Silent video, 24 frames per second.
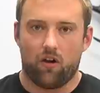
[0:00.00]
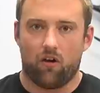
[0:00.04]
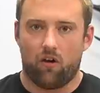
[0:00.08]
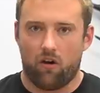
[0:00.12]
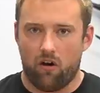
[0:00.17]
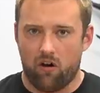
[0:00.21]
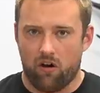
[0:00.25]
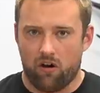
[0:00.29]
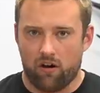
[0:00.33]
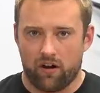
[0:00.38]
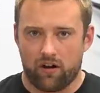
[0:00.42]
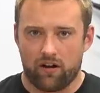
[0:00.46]

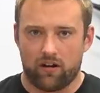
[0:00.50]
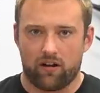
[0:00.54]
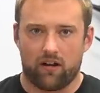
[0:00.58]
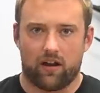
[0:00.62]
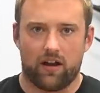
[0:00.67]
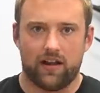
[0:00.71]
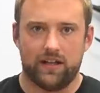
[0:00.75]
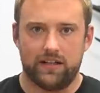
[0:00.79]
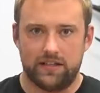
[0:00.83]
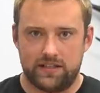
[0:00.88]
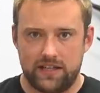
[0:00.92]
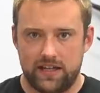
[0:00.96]
Or
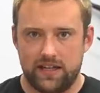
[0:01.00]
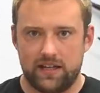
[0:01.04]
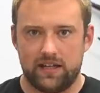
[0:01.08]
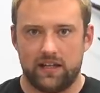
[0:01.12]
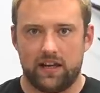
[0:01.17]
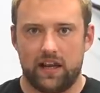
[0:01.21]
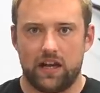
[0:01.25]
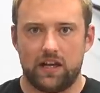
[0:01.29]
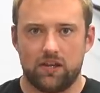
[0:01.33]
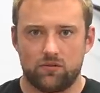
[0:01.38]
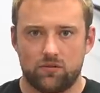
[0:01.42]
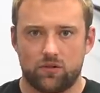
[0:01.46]

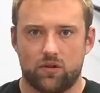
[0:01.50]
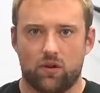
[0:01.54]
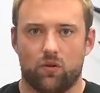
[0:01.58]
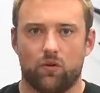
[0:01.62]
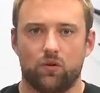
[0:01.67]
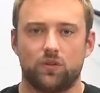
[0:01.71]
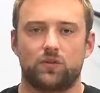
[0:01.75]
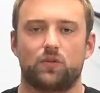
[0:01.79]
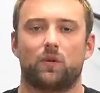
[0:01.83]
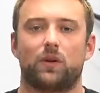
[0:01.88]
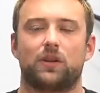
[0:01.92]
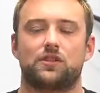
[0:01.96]
ideally, you'd
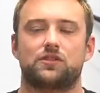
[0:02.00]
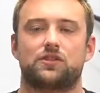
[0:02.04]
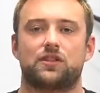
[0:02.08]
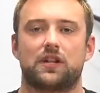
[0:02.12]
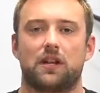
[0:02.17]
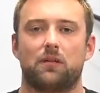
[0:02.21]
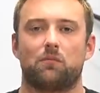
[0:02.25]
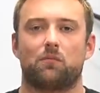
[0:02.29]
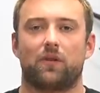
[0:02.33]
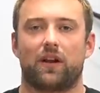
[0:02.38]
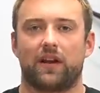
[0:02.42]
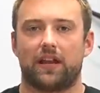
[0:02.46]
go to a
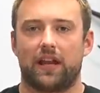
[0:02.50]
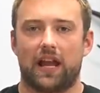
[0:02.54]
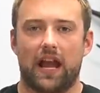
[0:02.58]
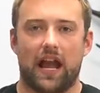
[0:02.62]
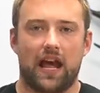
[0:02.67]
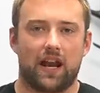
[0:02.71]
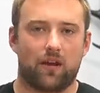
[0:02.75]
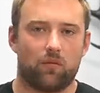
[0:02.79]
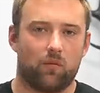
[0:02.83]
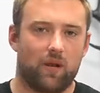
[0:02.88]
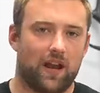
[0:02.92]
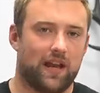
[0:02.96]
gym where they
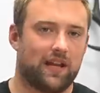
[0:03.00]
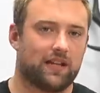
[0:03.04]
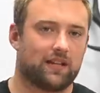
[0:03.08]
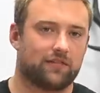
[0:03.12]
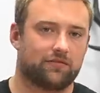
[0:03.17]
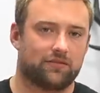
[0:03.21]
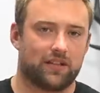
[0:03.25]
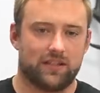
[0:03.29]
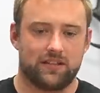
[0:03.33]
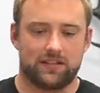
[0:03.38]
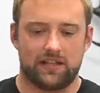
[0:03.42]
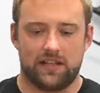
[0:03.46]
had a
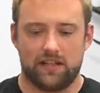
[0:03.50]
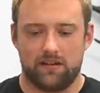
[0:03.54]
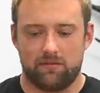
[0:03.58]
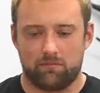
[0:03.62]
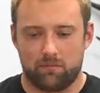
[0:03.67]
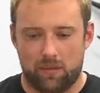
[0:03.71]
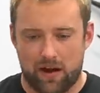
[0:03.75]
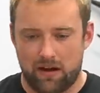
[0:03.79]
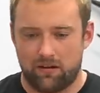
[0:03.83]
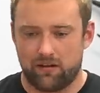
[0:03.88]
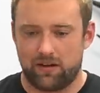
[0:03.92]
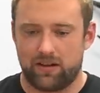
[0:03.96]
weightlifting team,
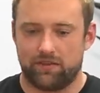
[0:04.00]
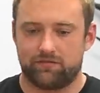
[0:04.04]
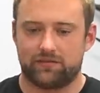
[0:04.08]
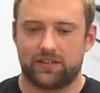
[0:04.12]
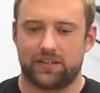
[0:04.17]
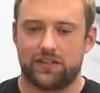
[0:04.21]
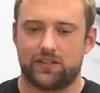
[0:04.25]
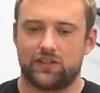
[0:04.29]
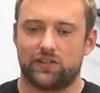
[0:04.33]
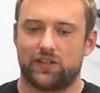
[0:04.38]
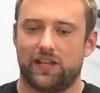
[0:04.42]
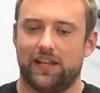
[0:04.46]

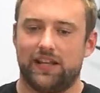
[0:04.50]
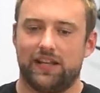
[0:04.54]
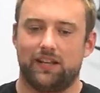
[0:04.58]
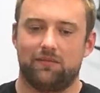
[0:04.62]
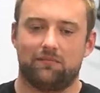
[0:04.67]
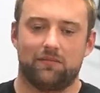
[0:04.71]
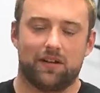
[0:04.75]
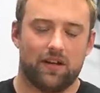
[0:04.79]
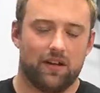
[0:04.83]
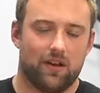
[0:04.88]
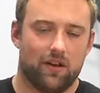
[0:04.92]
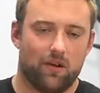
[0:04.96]
powerlifting
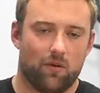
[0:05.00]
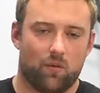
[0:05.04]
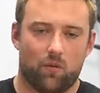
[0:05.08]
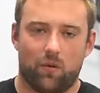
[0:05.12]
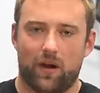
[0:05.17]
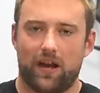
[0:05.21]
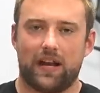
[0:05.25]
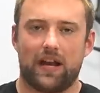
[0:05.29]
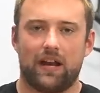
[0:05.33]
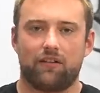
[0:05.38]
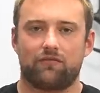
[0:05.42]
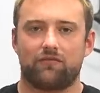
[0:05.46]
team,
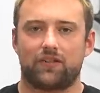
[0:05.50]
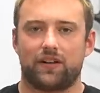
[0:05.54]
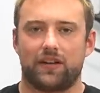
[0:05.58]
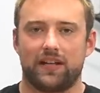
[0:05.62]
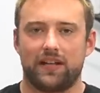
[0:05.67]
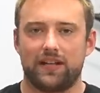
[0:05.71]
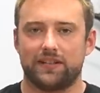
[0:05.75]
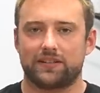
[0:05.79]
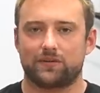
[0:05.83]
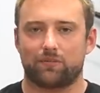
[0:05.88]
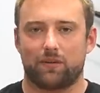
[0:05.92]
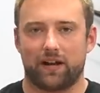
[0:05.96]
whatever it
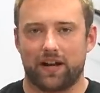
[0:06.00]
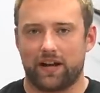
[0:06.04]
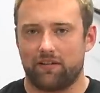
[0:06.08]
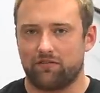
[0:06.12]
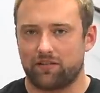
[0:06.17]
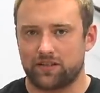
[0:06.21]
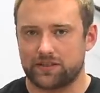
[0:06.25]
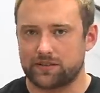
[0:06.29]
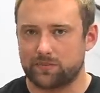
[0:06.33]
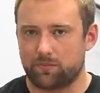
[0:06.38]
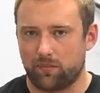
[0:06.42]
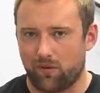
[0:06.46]
is,
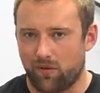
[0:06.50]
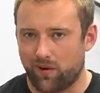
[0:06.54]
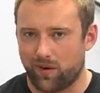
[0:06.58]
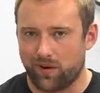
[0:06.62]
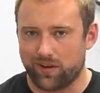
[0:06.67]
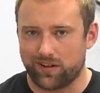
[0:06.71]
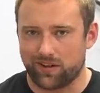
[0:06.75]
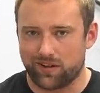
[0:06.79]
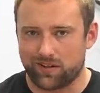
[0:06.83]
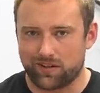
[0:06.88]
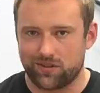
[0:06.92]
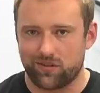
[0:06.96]
whatever
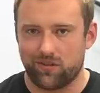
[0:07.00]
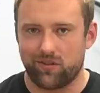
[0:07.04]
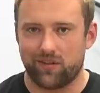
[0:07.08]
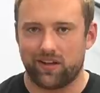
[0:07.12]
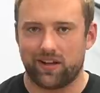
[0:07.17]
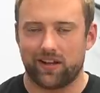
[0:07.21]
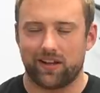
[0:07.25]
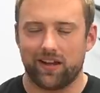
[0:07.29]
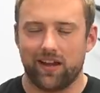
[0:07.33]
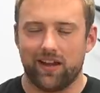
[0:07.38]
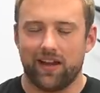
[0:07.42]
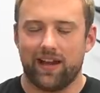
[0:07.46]
sport you're
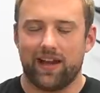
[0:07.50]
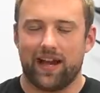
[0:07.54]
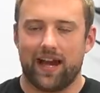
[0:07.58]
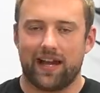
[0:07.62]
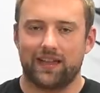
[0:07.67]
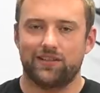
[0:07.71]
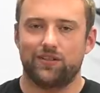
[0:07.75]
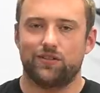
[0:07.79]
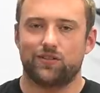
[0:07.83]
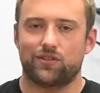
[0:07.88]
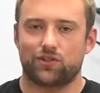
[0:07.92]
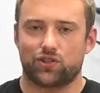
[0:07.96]
doing,
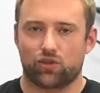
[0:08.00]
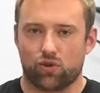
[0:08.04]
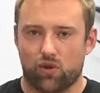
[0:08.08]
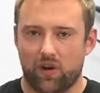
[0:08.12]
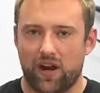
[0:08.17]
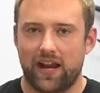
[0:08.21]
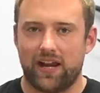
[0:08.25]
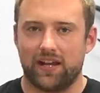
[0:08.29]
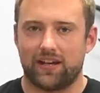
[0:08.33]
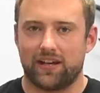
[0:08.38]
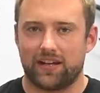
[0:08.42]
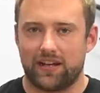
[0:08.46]
and you
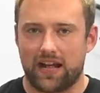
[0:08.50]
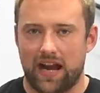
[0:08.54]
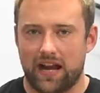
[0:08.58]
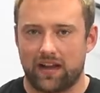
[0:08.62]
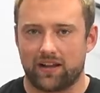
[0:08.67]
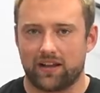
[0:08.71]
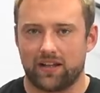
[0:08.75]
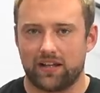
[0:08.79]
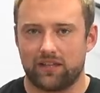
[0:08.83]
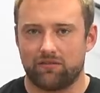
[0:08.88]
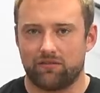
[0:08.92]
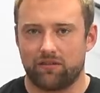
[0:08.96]
train in that
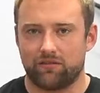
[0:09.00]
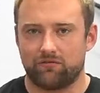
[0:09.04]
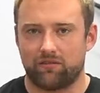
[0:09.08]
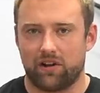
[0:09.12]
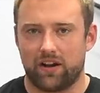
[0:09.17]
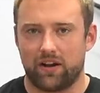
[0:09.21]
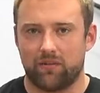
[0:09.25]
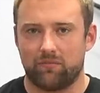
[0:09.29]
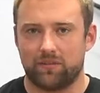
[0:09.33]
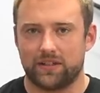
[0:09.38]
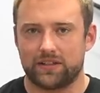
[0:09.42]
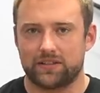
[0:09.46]
kind of
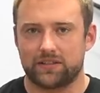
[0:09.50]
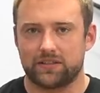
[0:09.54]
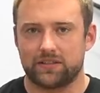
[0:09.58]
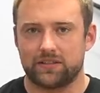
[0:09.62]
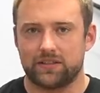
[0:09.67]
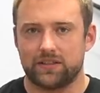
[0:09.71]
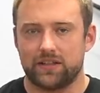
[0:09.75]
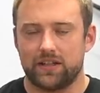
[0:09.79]
environment.